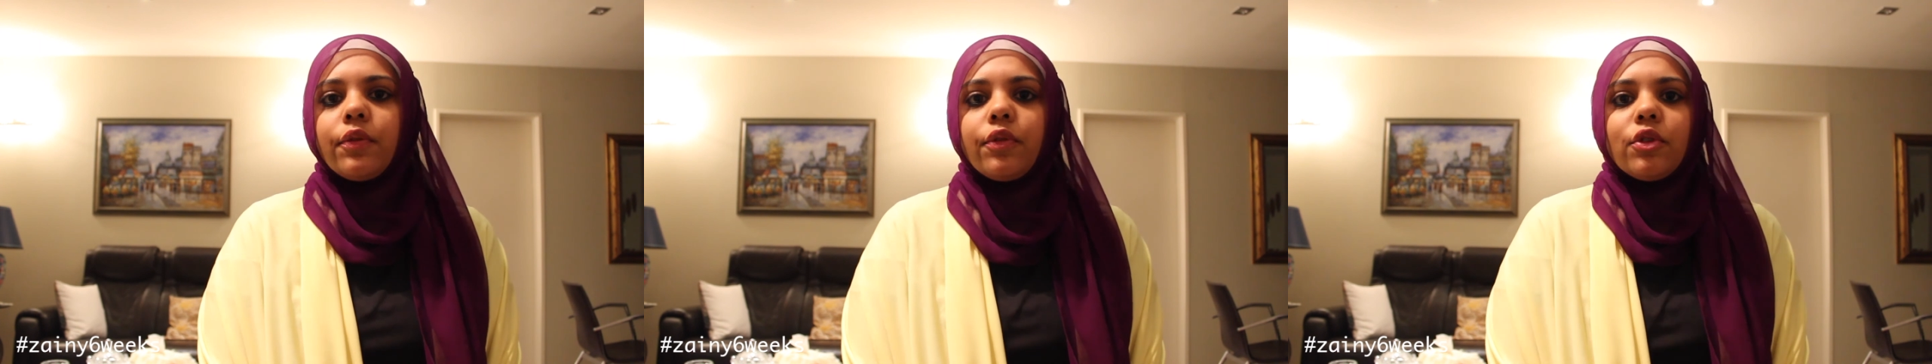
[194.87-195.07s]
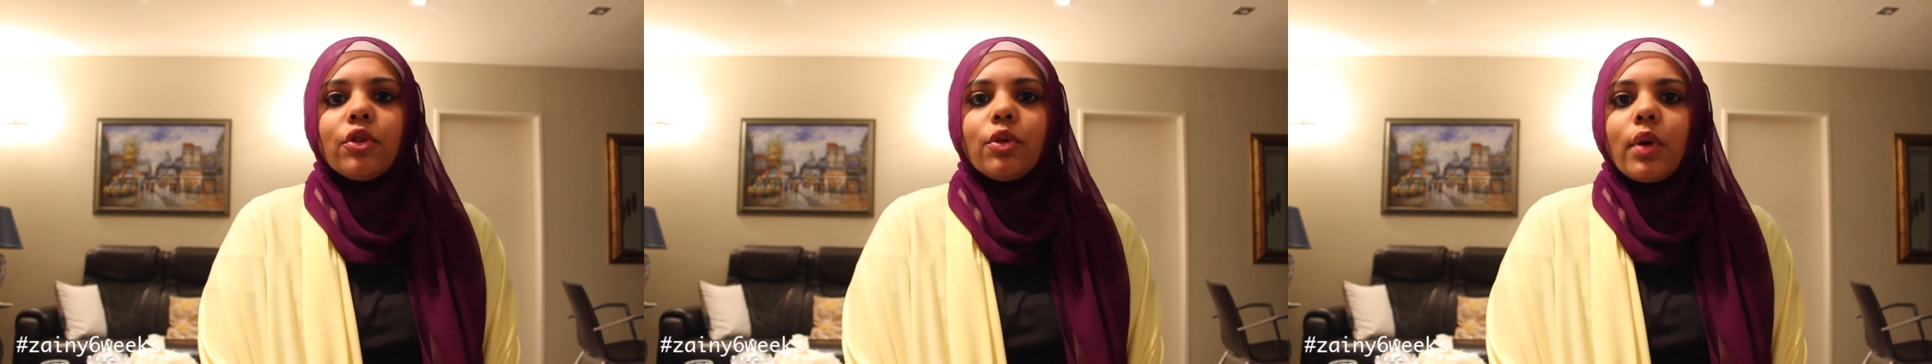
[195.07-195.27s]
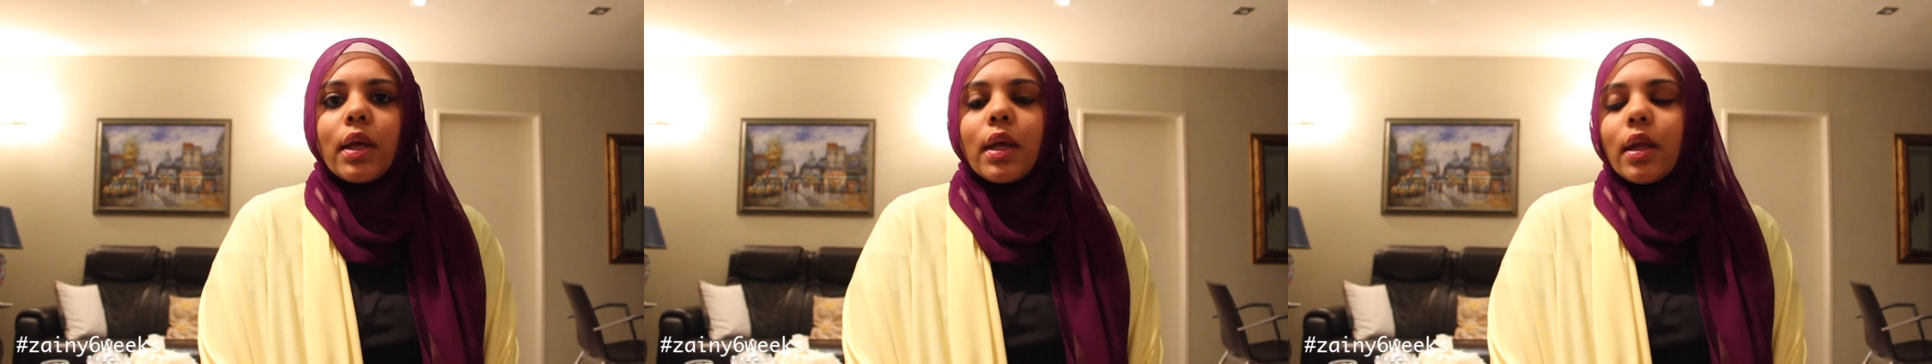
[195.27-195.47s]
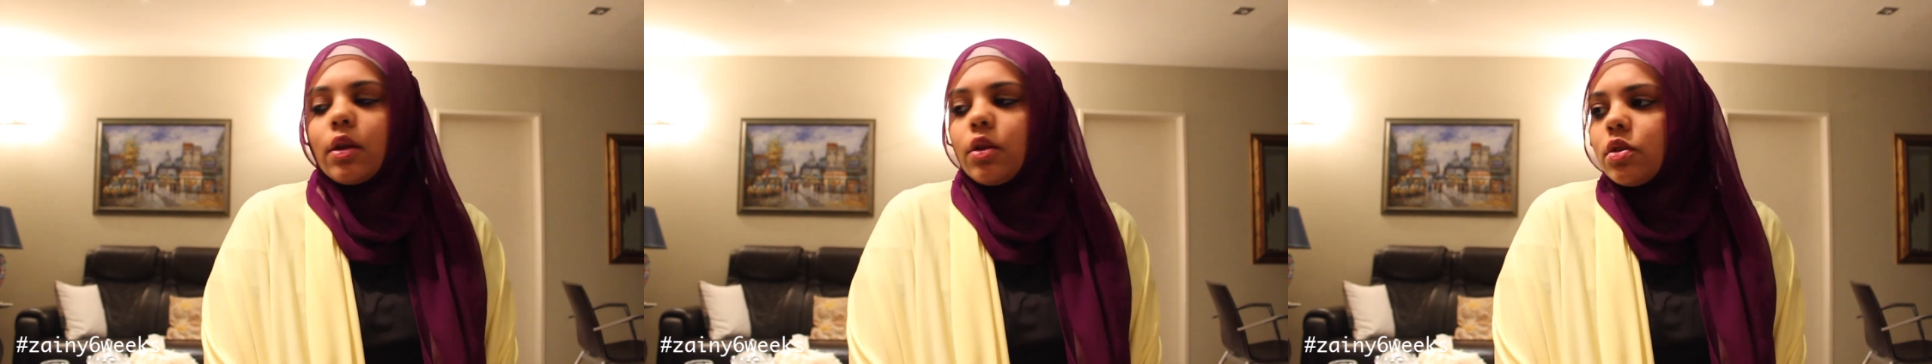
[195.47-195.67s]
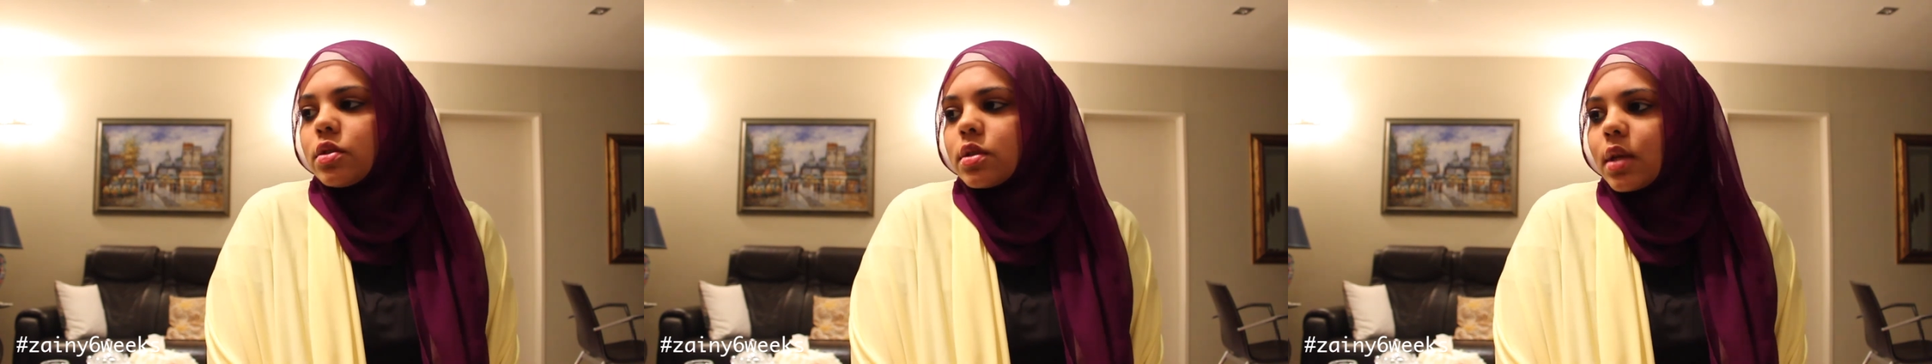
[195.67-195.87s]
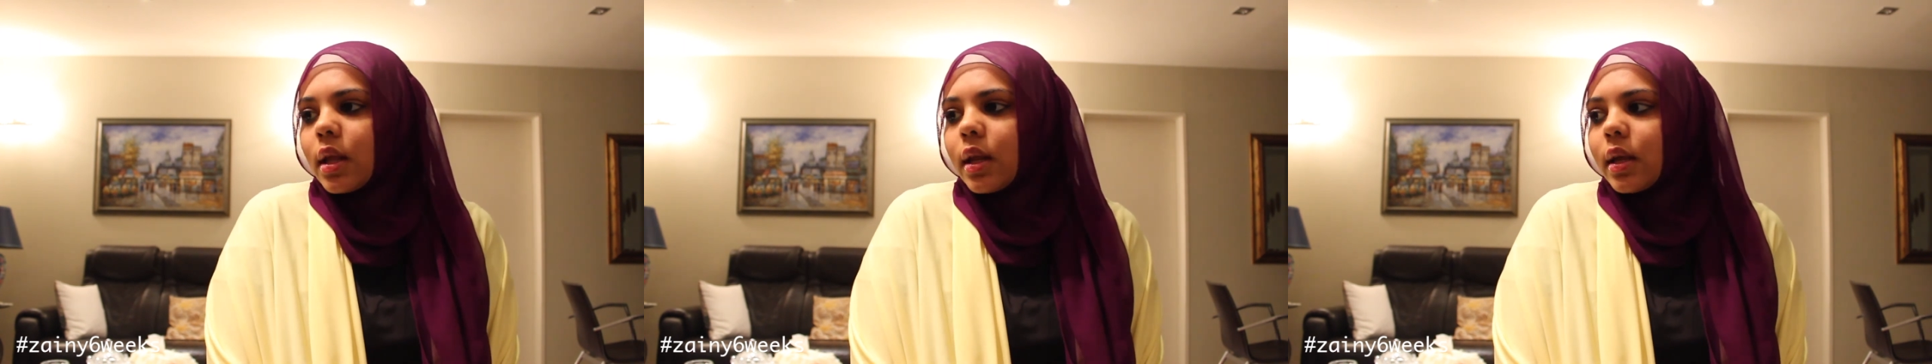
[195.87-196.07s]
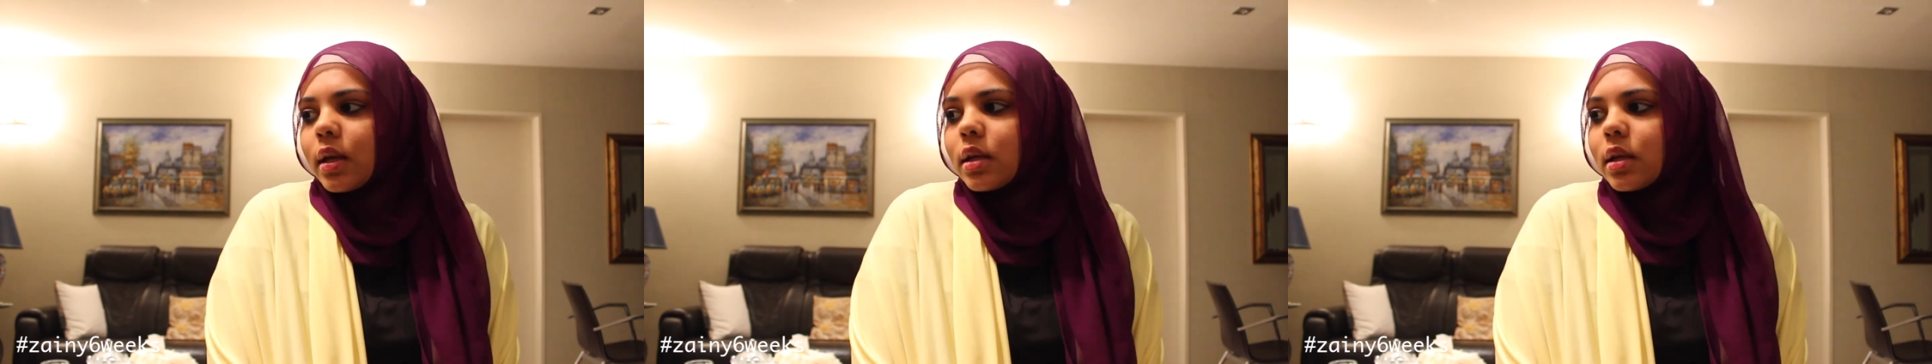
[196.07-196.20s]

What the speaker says: If you're doing it and you're just getting